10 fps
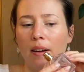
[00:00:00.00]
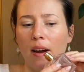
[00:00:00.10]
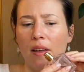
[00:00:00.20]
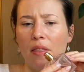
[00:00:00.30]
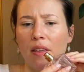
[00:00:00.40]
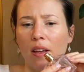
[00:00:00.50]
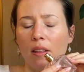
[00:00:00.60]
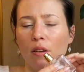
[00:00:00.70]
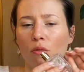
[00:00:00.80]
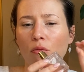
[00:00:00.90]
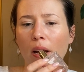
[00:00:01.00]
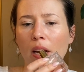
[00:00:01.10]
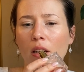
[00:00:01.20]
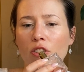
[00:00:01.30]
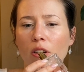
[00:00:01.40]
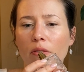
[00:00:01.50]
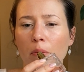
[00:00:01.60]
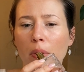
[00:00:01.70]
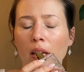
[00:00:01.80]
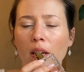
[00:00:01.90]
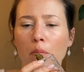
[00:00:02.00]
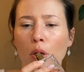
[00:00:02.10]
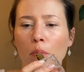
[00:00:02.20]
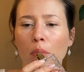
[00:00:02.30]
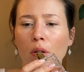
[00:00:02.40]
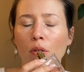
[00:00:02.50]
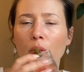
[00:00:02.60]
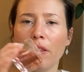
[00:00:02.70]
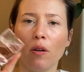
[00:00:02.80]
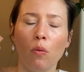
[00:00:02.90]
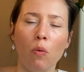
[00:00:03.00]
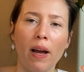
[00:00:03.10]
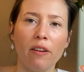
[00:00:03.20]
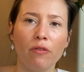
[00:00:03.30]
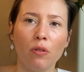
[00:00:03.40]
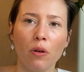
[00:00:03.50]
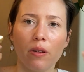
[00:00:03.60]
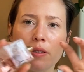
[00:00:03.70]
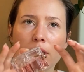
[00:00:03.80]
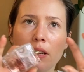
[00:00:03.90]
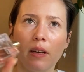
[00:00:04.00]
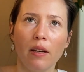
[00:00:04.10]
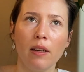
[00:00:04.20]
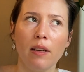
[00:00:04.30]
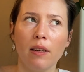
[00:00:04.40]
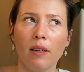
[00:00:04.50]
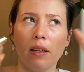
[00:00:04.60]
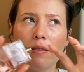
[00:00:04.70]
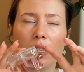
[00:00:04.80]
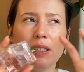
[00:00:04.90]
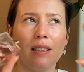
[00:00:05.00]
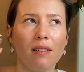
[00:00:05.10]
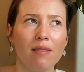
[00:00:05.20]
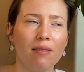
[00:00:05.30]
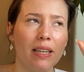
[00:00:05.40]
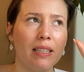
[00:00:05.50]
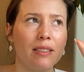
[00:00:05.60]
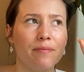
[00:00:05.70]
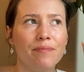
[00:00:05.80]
I think the range of the pink and purple with the white florals gives it like,